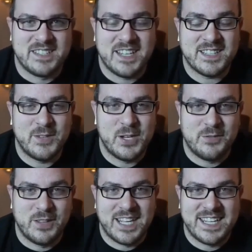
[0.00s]
Like the video
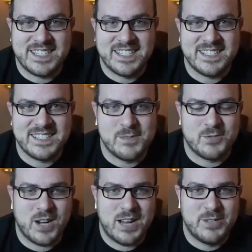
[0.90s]
if you liked it.
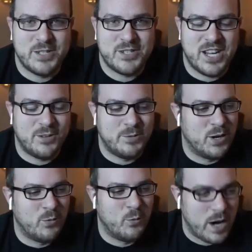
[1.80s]
Subscribe to the channel. We
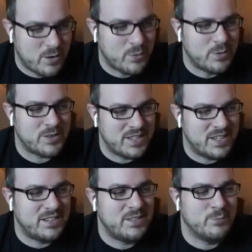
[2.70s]
are well
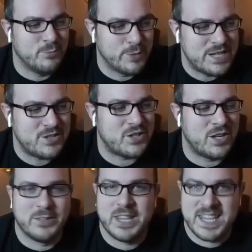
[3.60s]
within reach
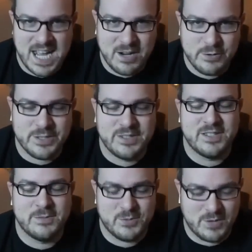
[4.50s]
of a thousand
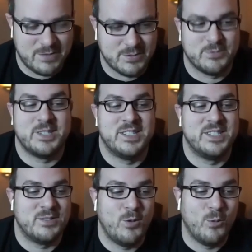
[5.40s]
subscribers, which
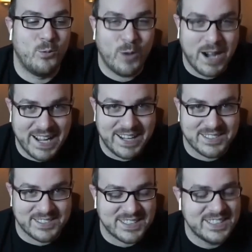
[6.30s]
is
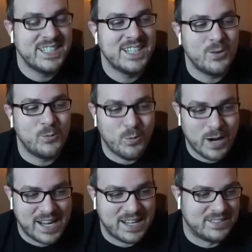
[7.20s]
wild,
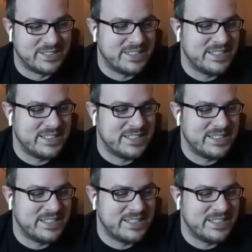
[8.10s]
wild.